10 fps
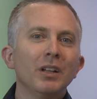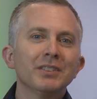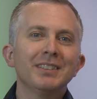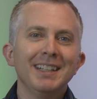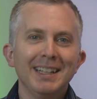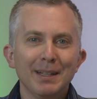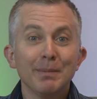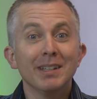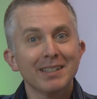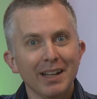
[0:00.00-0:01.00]
steam
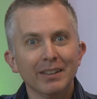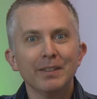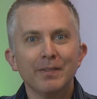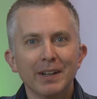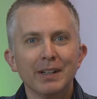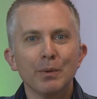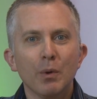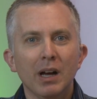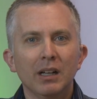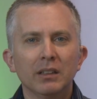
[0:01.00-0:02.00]
is selling very
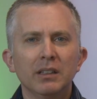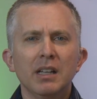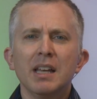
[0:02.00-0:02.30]
well.